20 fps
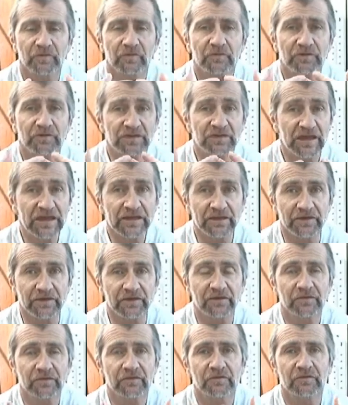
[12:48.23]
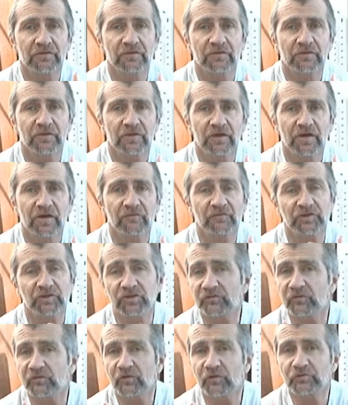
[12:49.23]
daily of a
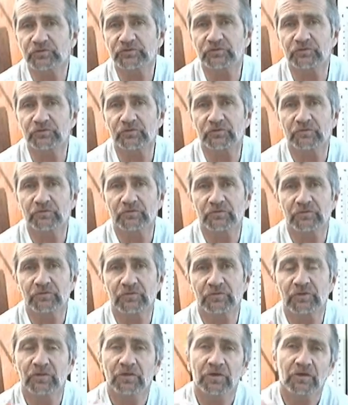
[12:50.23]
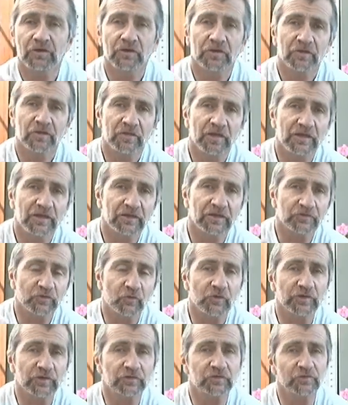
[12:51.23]
devotional that is
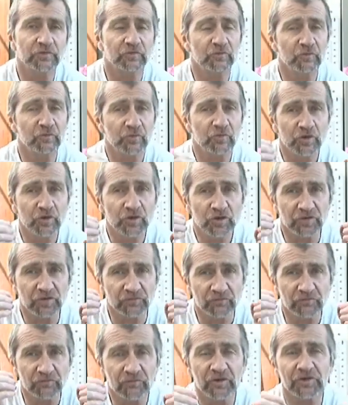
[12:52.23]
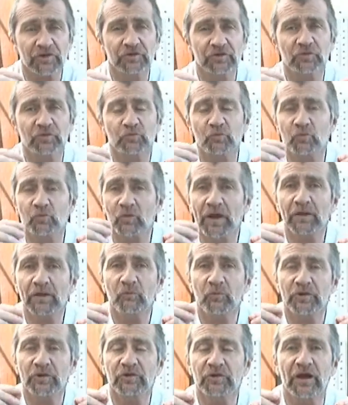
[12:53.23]
going to confront you right
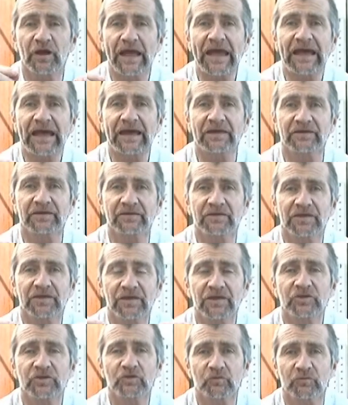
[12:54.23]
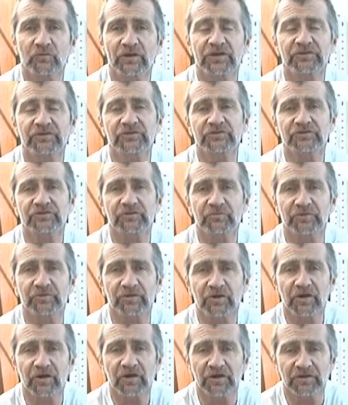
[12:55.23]
where you're at in your relationship with
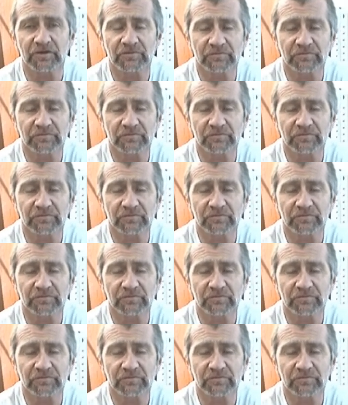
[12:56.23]
God,